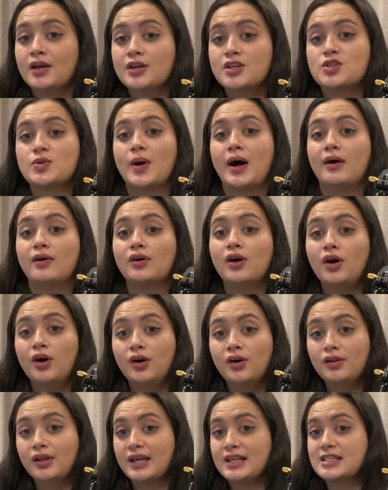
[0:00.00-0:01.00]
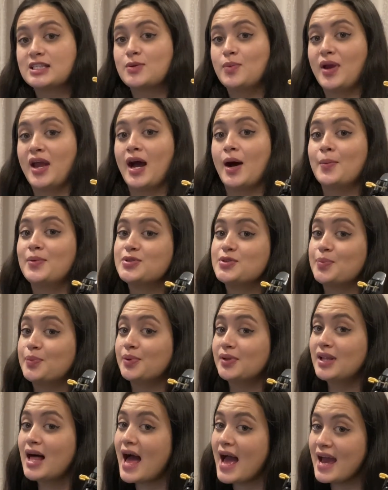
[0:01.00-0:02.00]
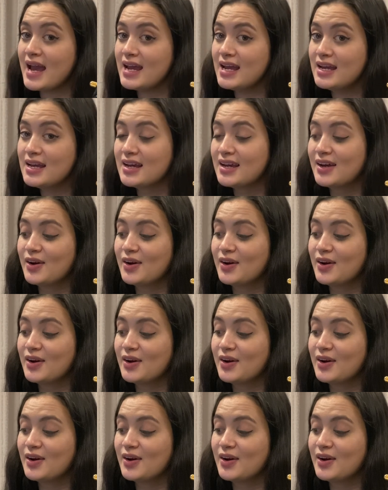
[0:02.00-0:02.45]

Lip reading: So our goal is to be able to play